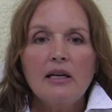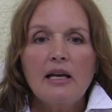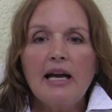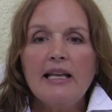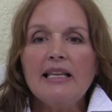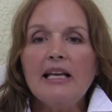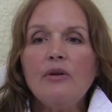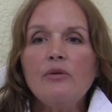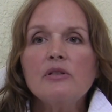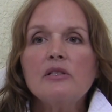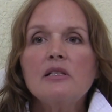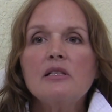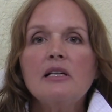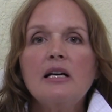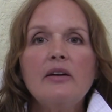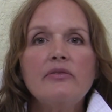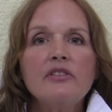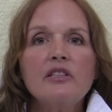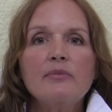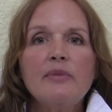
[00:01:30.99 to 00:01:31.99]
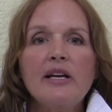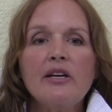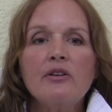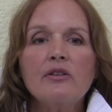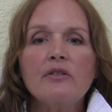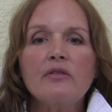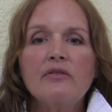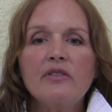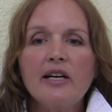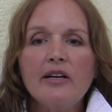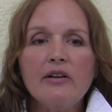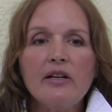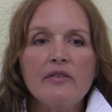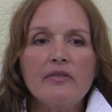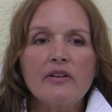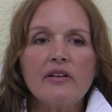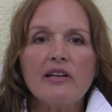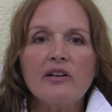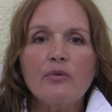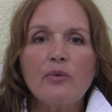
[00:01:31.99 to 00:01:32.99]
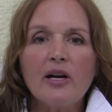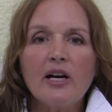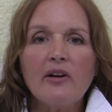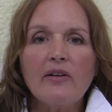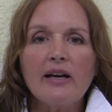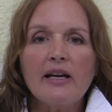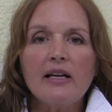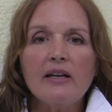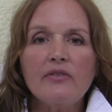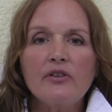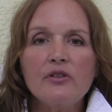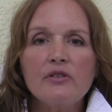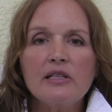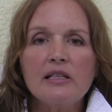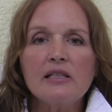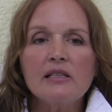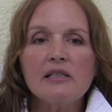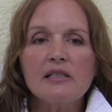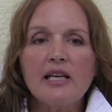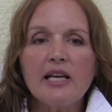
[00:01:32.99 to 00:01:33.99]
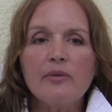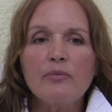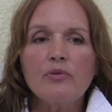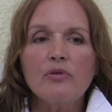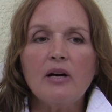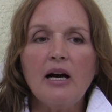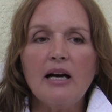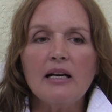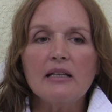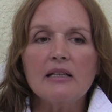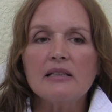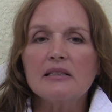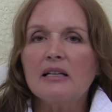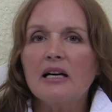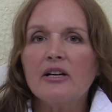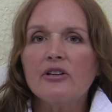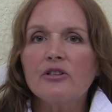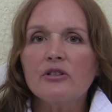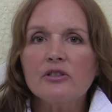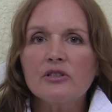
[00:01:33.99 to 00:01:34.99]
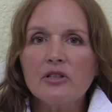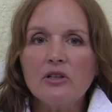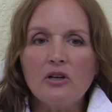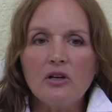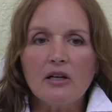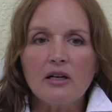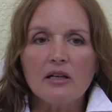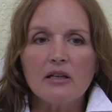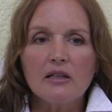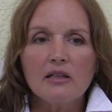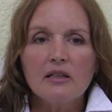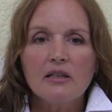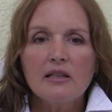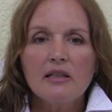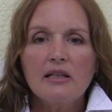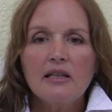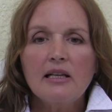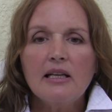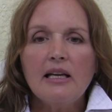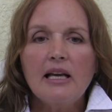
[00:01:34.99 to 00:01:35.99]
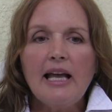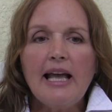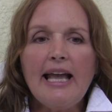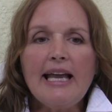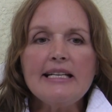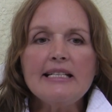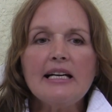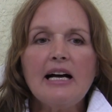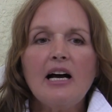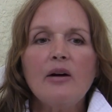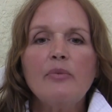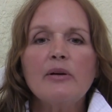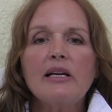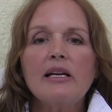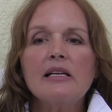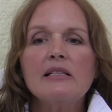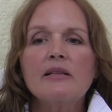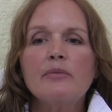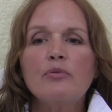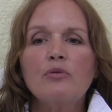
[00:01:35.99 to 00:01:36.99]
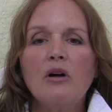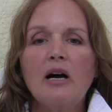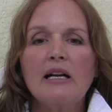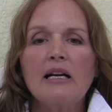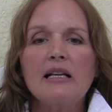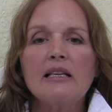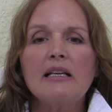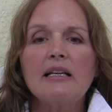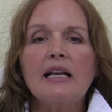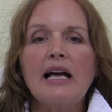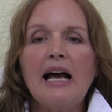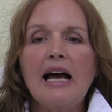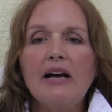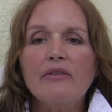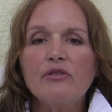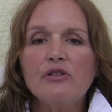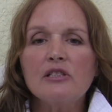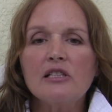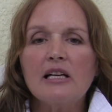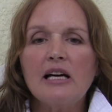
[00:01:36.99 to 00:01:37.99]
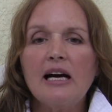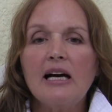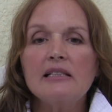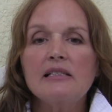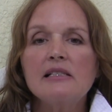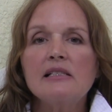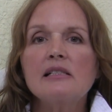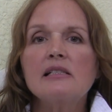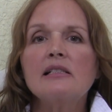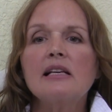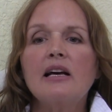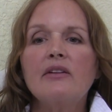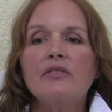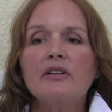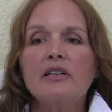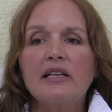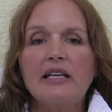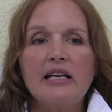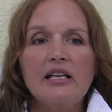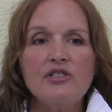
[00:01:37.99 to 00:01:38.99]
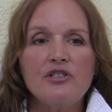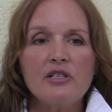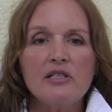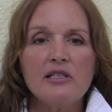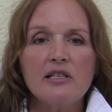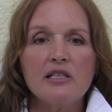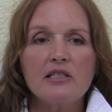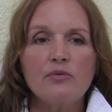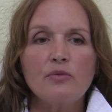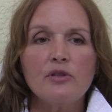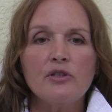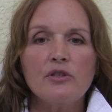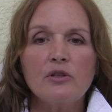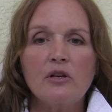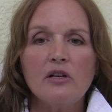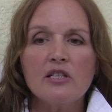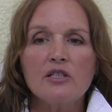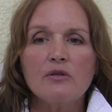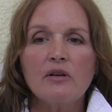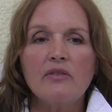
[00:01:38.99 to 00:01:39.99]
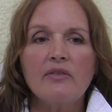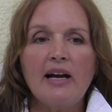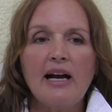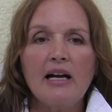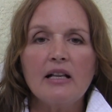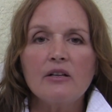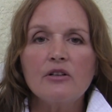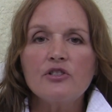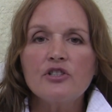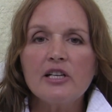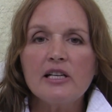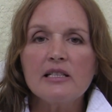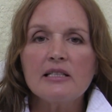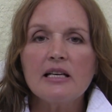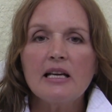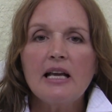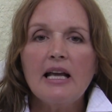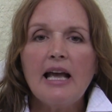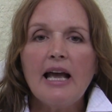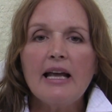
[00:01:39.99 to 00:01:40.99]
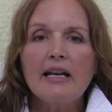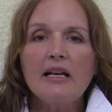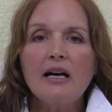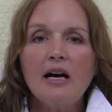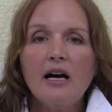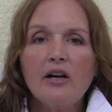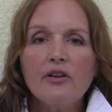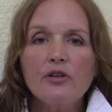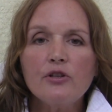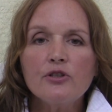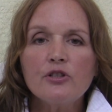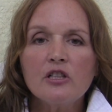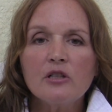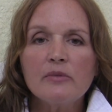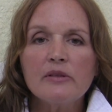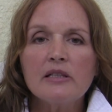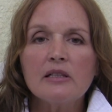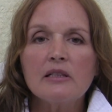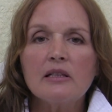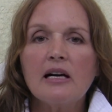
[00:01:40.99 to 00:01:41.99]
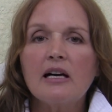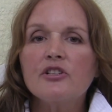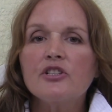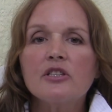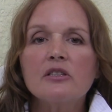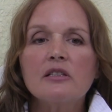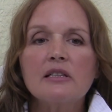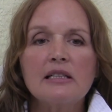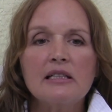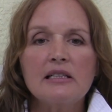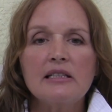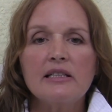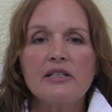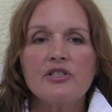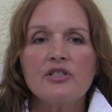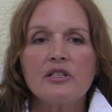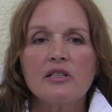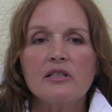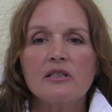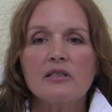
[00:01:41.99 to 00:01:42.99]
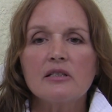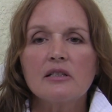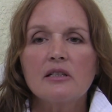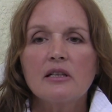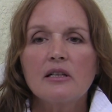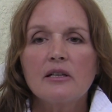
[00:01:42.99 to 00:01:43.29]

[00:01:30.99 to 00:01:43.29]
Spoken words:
And that was enough to make her very, very wary of using the same product on her dog. Atopica is a product that advertises its efficaciousness with dogs who have allergies and other dermatological conditions.